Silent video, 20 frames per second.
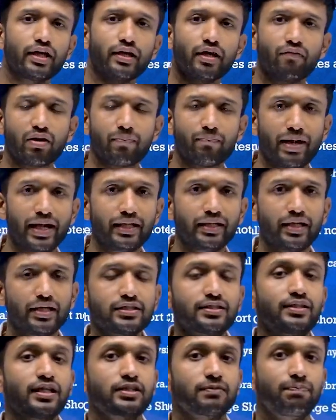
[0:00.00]
our mind is
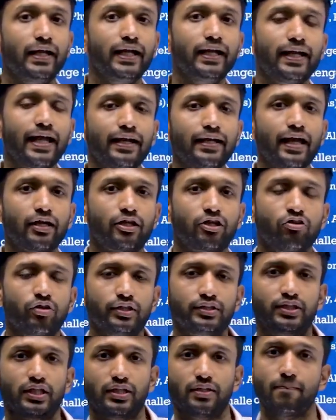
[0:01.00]
the speed and
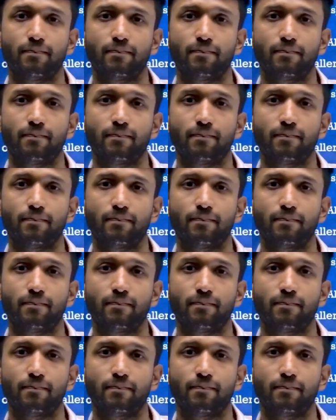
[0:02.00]
accuracy.